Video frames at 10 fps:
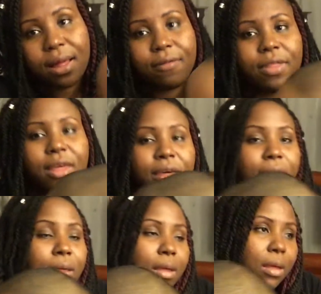of
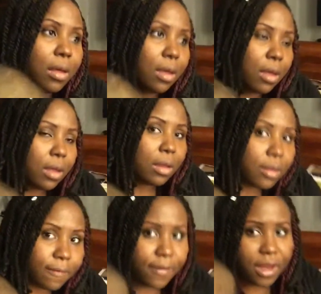the,
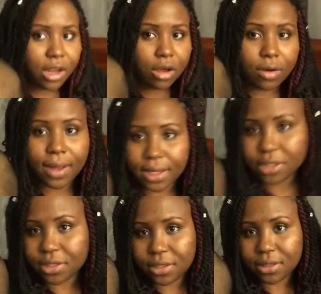the video
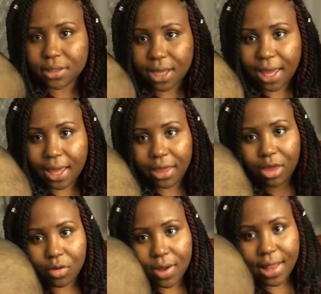and just say
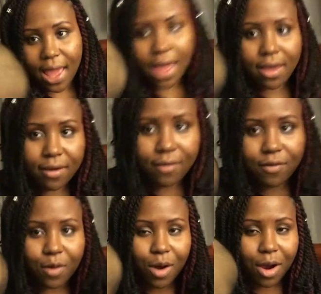Q and A
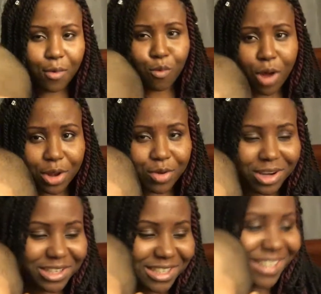for one
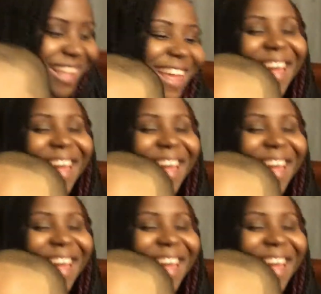question.